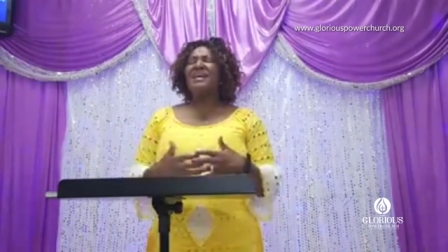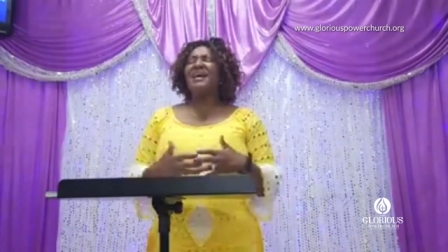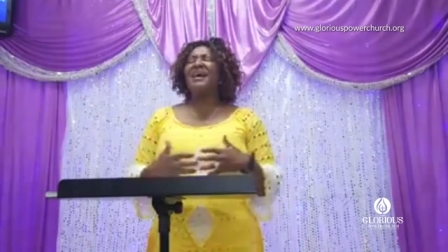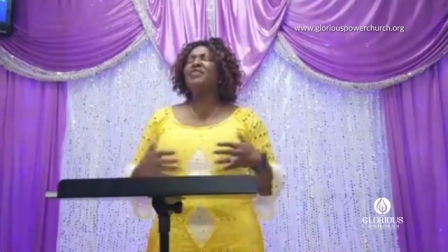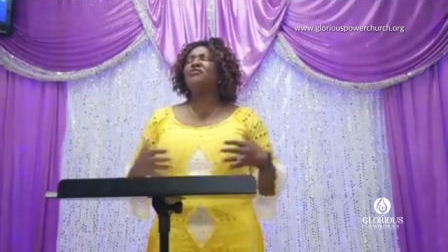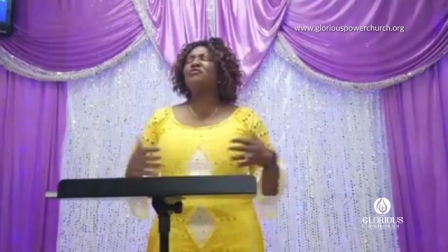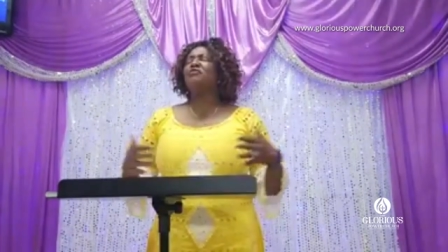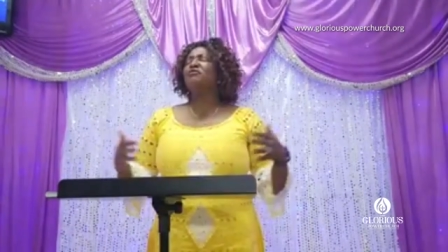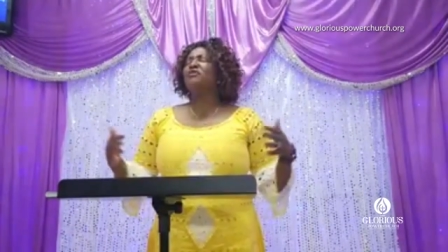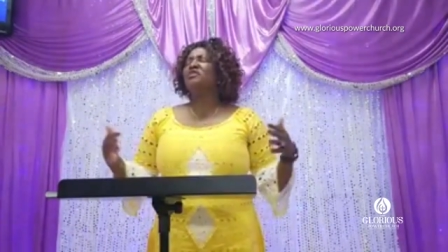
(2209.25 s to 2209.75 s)

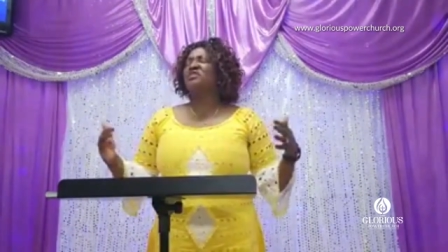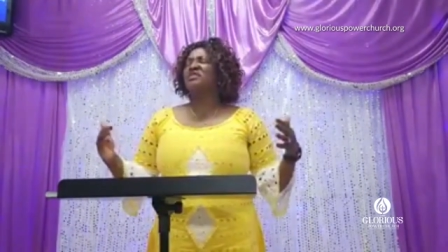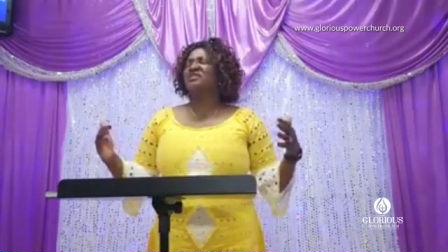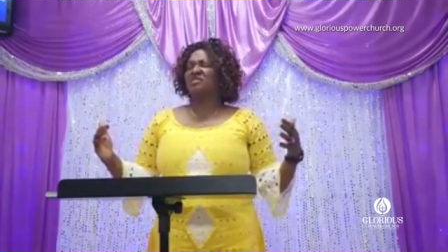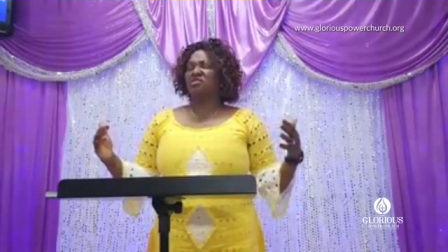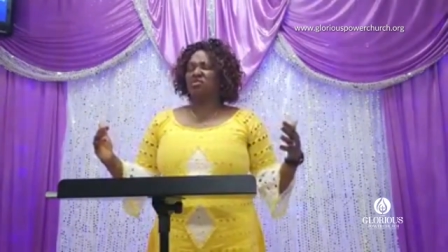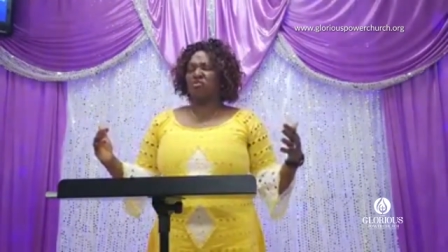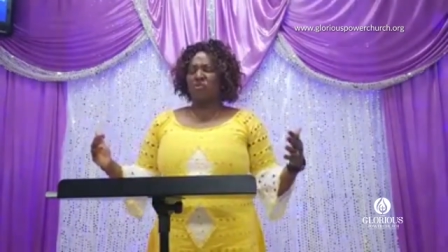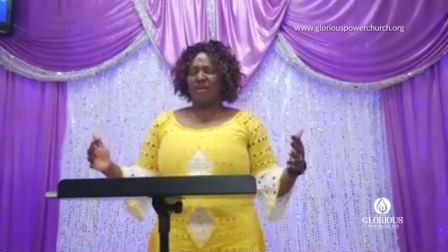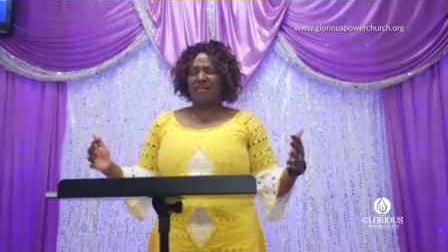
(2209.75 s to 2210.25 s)
blood of
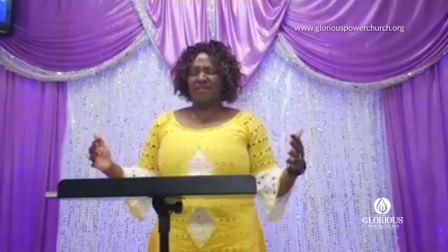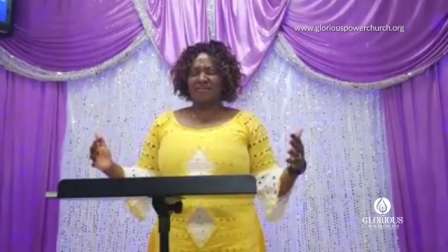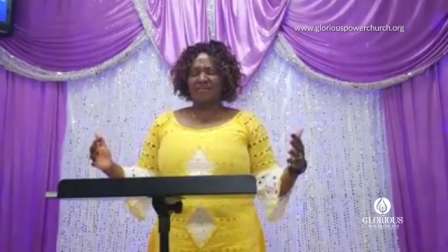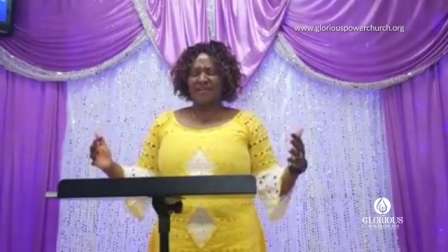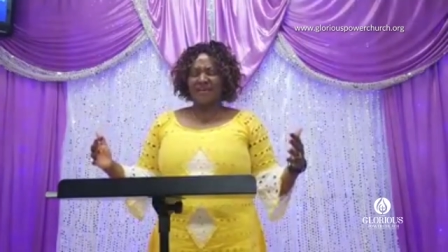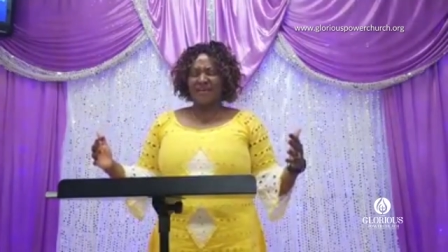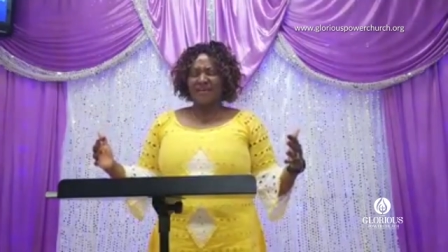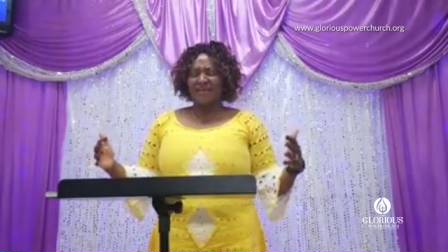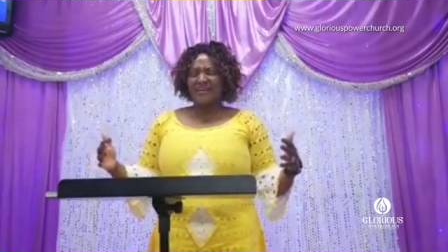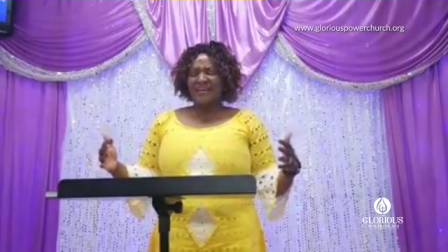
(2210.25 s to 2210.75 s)
Jesus Christ,
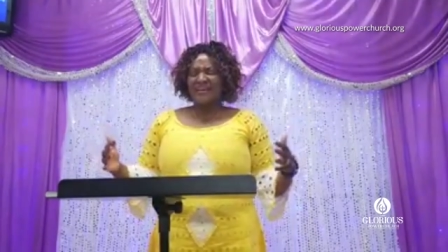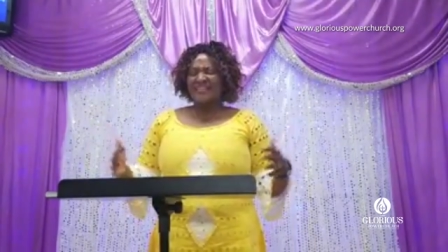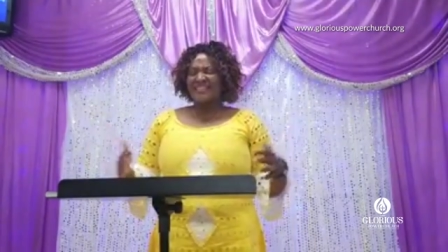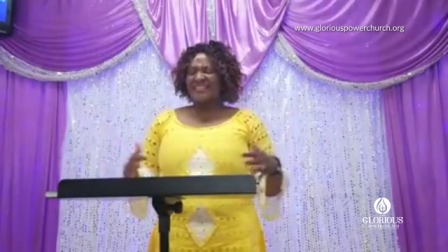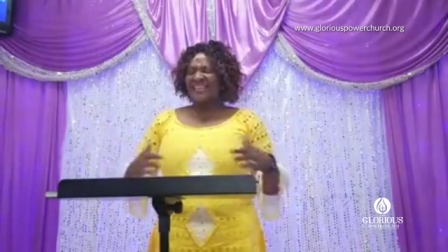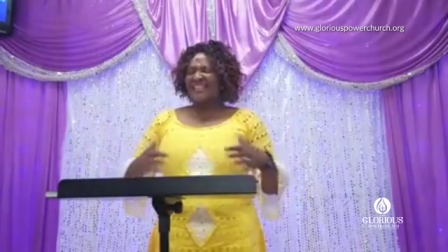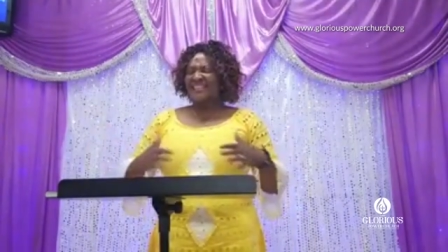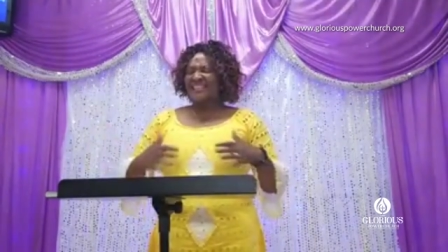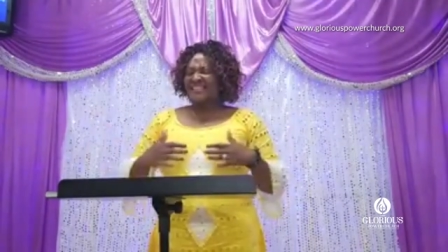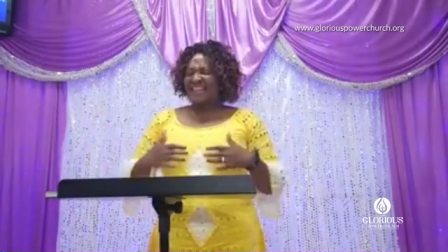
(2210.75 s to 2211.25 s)

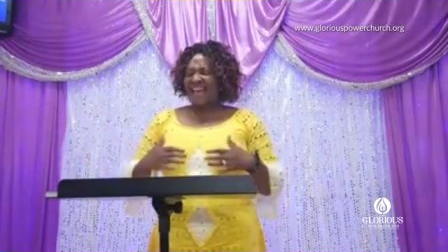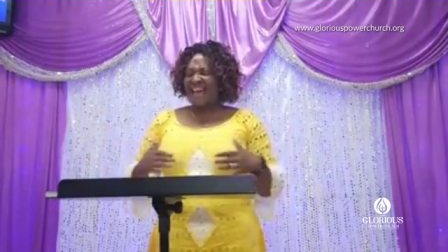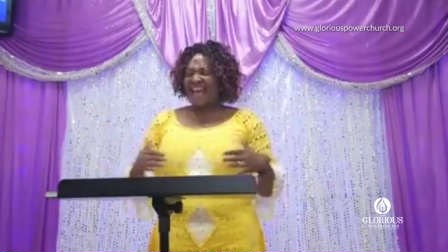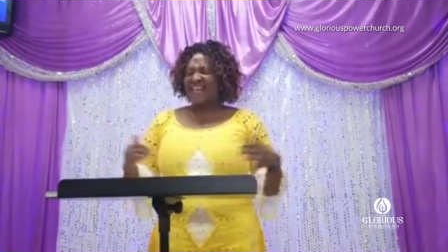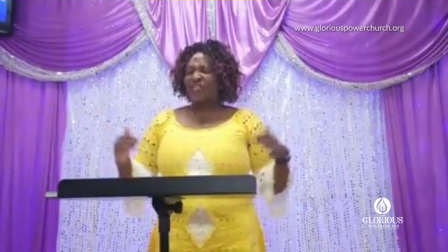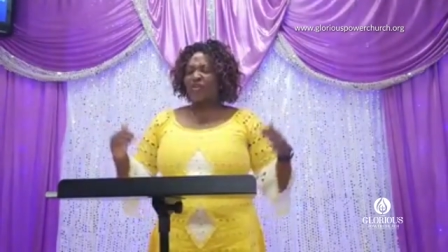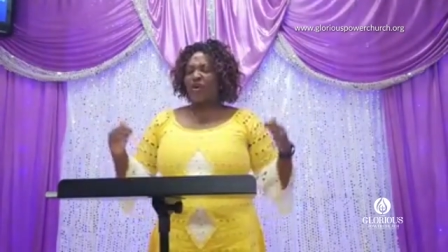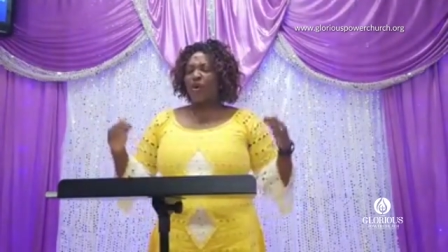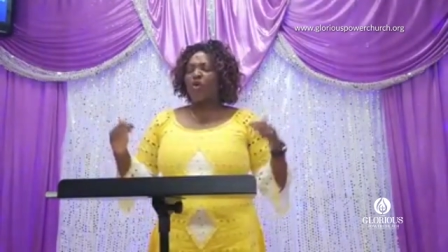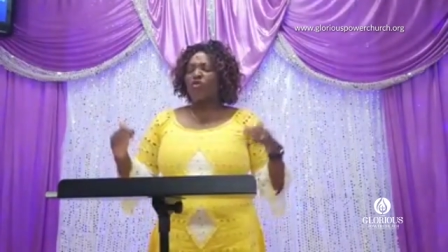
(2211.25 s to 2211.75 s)
the
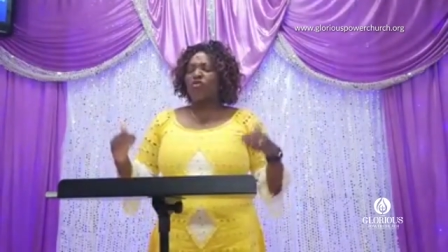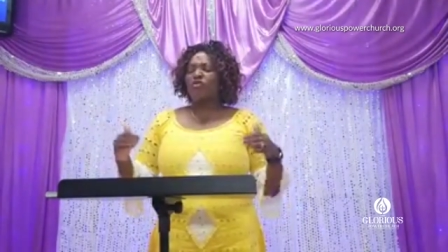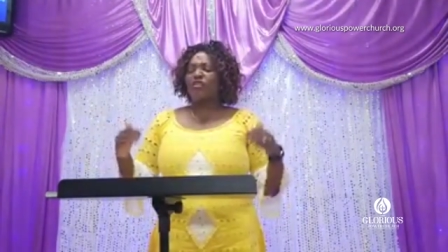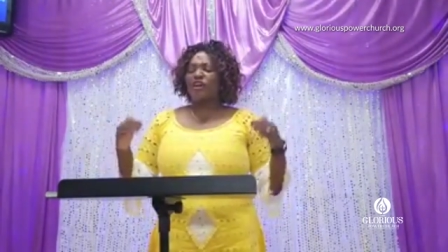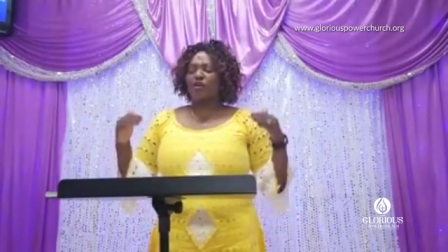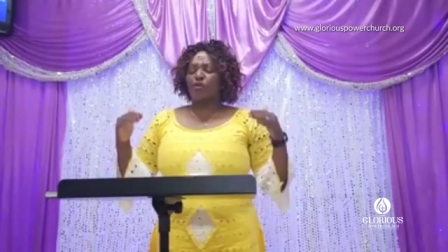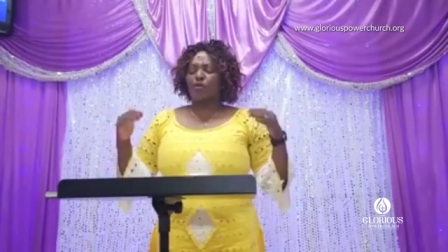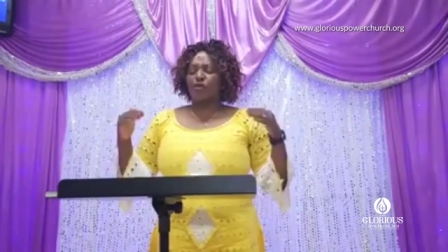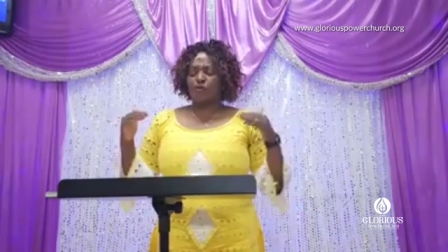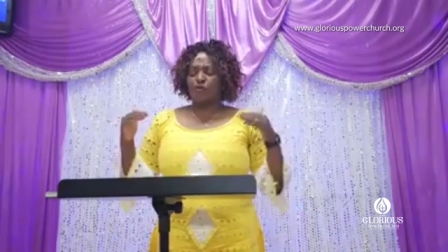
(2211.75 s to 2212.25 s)
death on
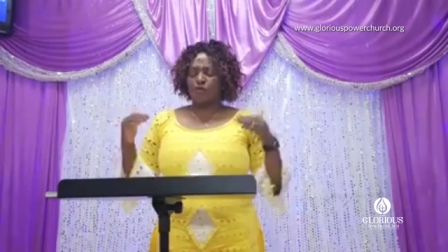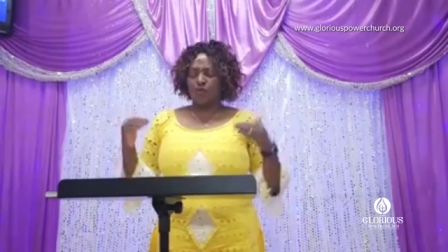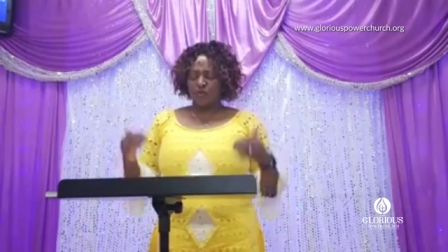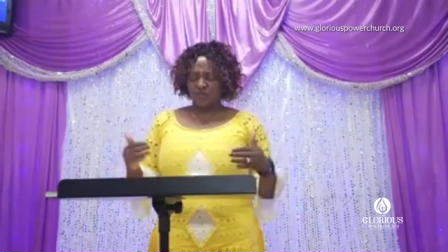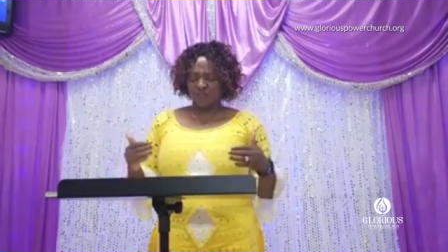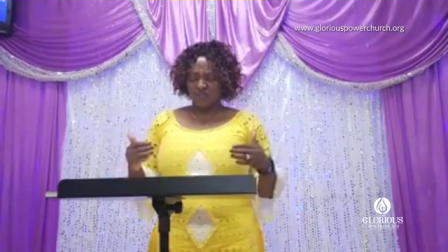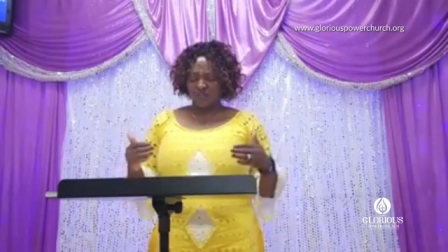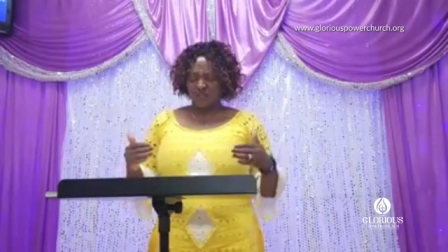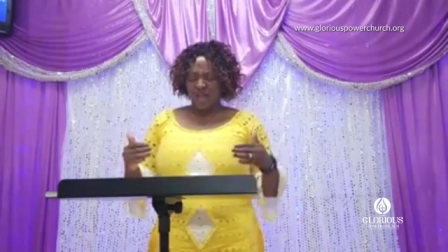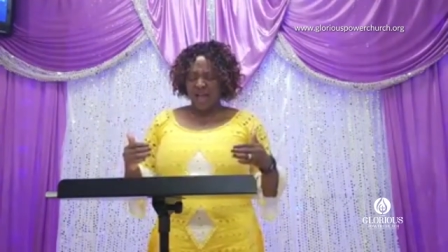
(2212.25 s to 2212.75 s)
the
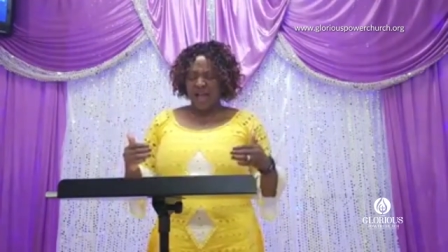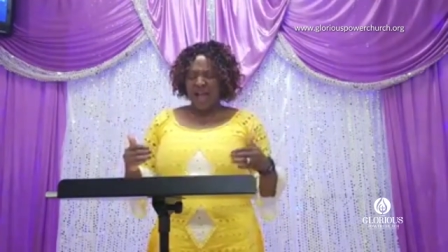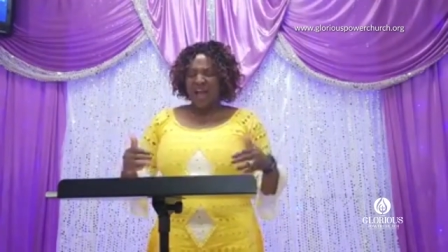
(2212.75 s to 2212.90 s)
cross, mm.